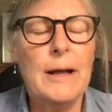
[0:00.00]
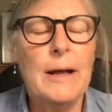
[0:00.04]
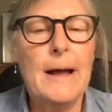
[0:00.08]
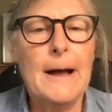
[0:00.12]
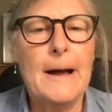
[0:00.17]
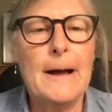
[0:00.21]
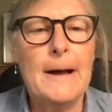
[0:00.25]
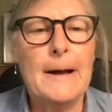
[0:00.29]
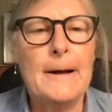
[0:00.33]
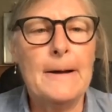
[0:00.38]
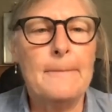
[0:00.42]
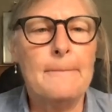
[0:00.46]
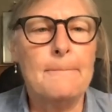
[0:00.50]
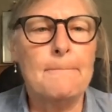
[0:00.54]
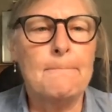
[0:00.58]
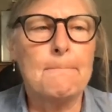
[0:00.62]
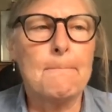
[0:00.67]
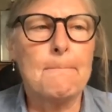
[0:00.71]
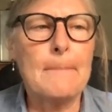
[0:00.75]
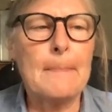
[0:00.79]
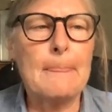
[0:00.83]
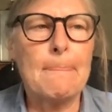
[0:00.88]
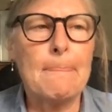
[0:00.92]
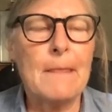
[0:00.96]

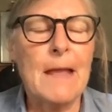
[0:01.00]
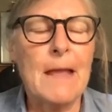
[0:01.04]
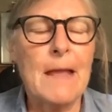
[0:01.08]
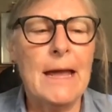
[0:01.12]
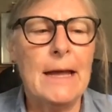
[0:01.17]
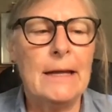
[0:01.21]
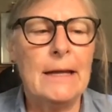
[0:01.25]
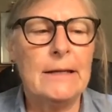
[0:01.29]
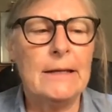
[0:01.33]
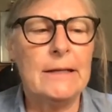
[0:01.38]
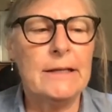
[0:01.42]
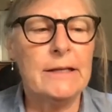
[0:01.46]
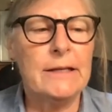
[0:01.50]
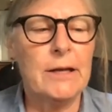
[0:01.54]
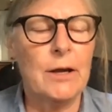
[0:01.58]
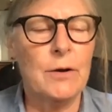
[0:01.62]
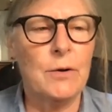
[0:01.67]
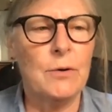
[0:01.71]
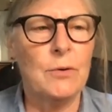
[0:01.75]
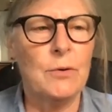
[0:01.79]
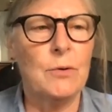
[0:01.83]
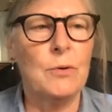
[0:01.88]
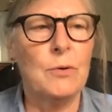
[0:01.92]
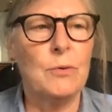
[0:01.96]
And
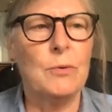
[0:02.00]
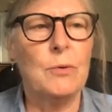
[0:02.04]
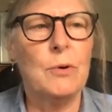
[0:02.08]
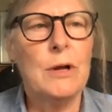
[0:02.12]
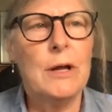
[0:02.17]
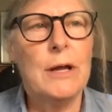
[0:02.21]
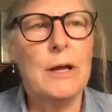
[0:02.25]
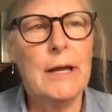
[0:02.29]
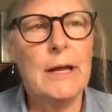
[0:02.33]
so